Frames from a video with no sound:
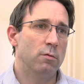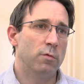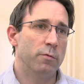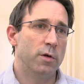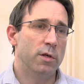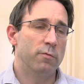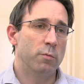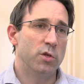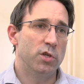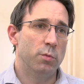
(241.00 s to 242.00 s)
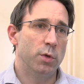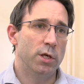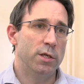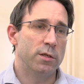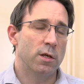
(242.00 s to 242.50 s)
referred in from the
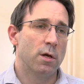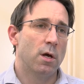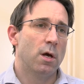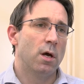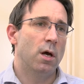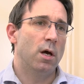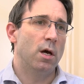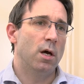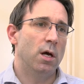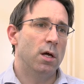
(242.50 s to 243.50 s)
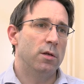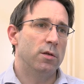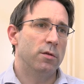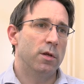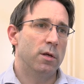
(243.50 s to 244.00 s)
GPs uh,
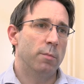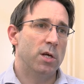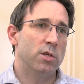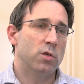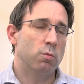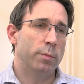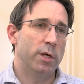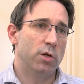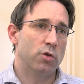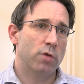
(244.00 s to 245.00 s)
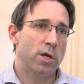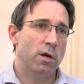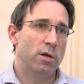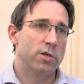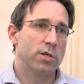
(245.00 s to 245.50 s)
and the patients were being
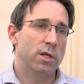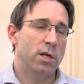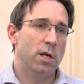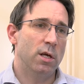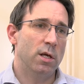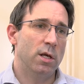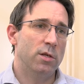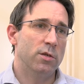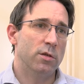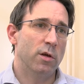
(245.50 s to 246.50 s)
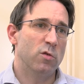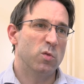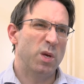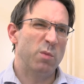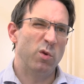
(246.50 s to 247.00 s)
triaged uh, into those
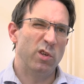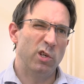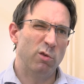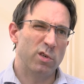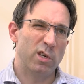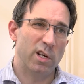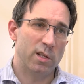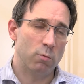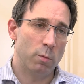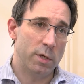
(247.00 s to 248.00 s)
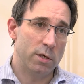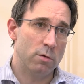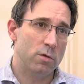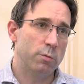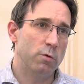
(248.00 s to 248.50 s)
people that looked like they would be
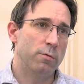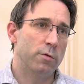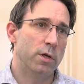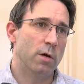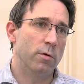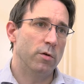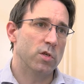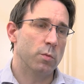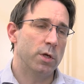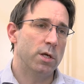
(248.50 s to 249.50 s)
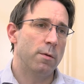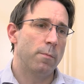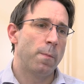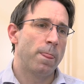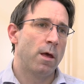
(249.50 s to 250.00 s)
suitable for a colonoscopy
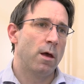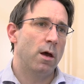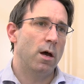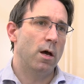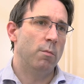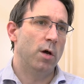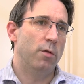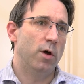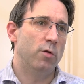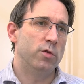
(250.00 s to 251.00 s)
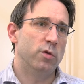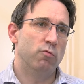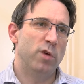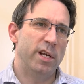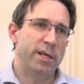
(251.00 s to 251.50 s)
um, and those that
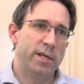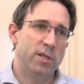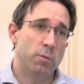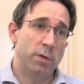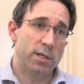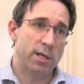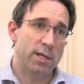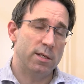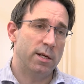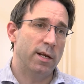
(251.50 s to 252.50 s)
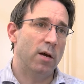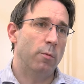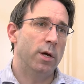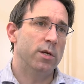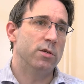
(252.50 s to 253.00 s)
really needed to be assessed in an
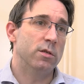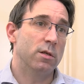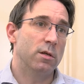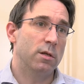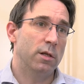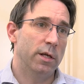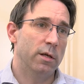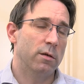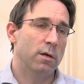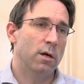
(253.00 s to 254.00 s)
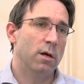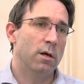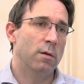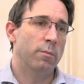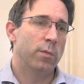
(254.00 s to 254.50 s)
outpatient clinic.
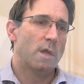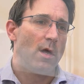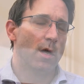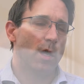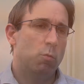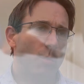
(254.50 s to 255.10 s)
Um, and